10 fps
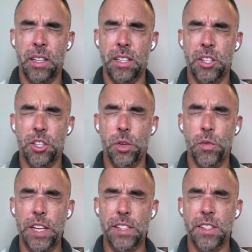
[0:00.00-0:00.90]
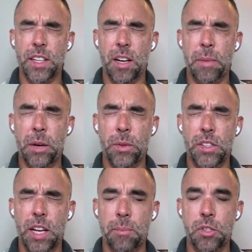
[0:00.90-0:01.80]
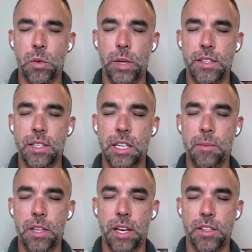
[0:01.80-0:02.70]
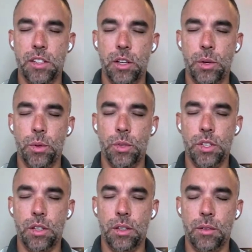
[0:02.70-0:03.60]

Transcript: And then 2 phases to come out. Stop squeezing. Keep the eyes closed.